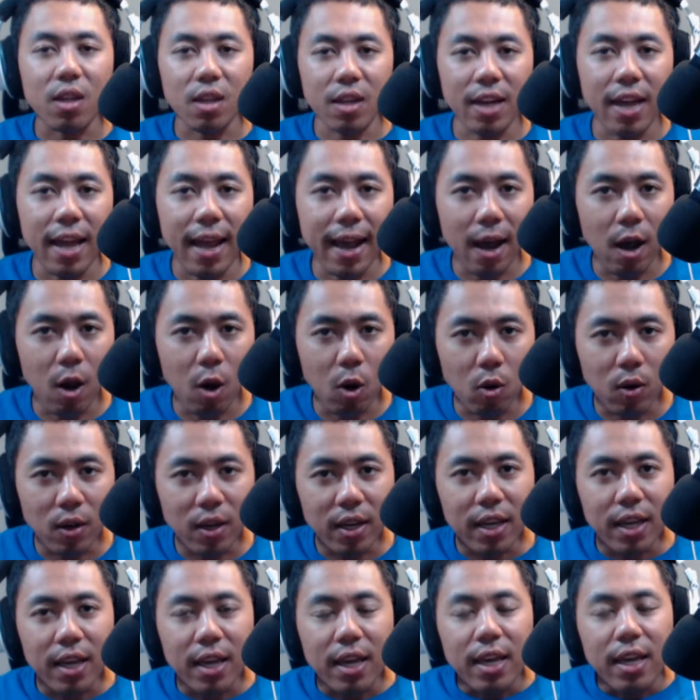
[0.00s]
Now,
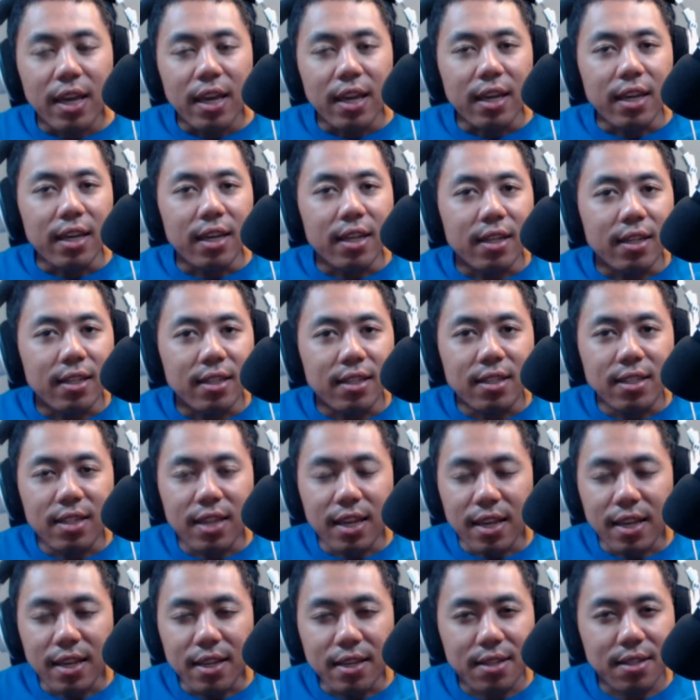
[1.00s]
it
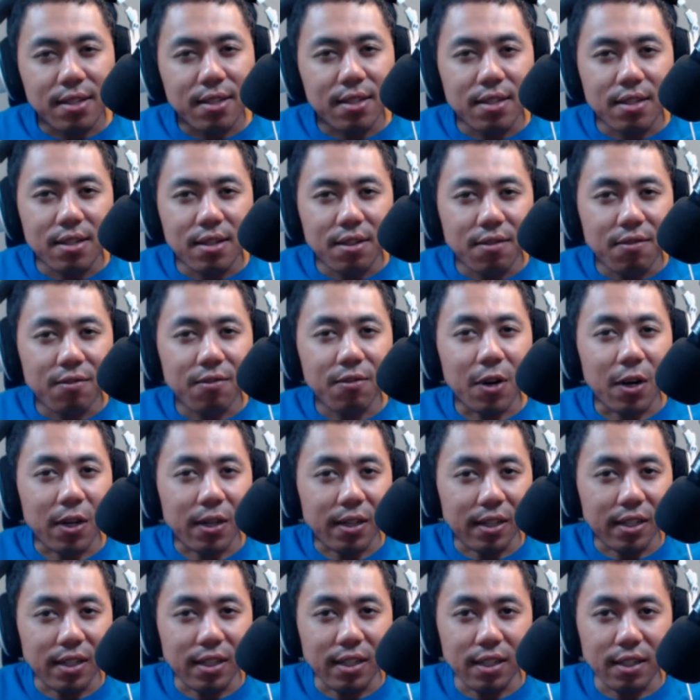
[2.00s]
takes
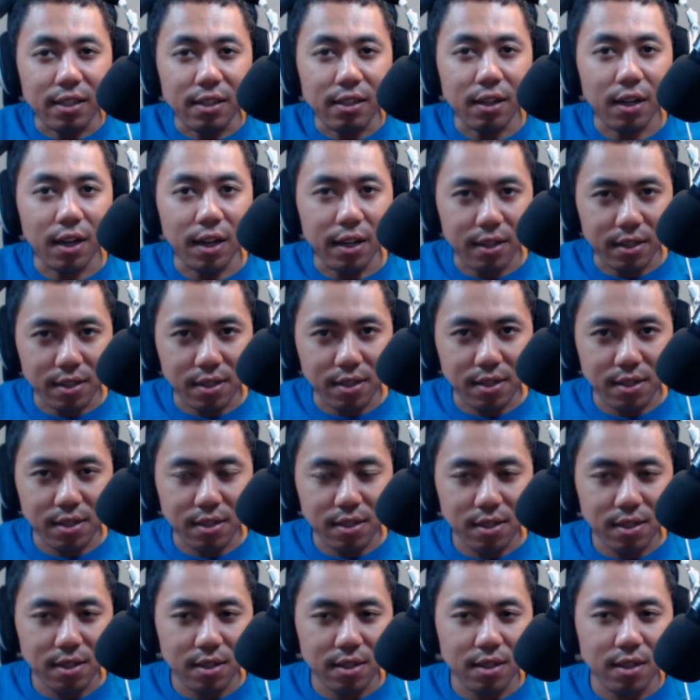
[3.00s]
fucking guts